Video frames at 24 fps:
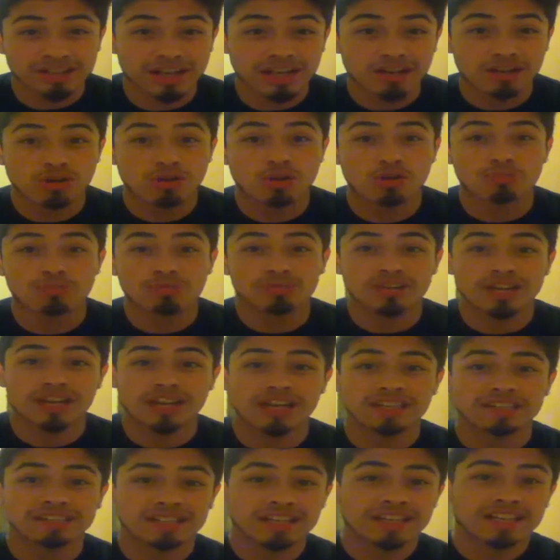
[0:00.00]
and I hope you
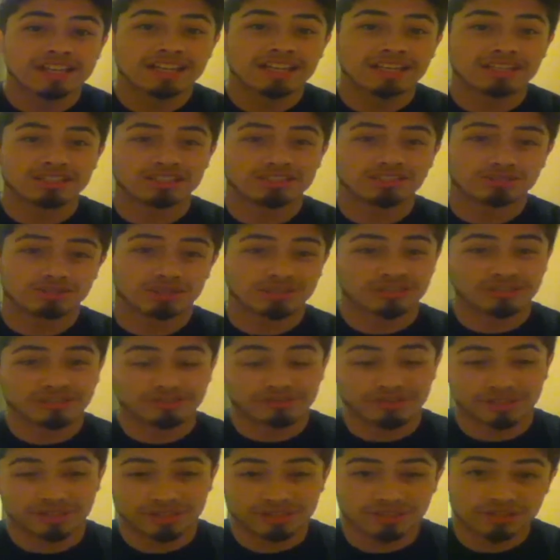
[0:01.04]
guys enjoyed the
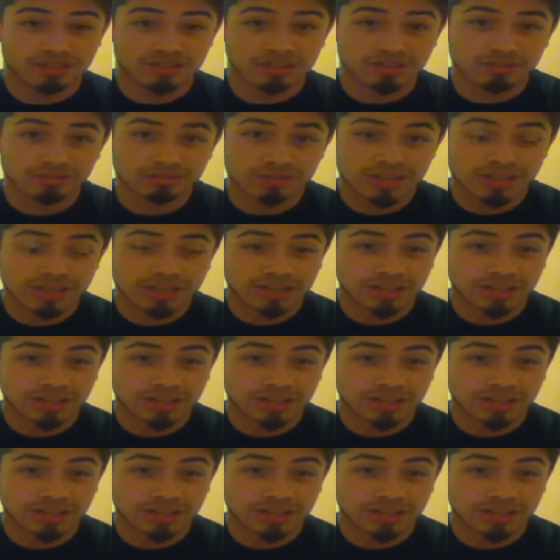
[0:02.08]
video.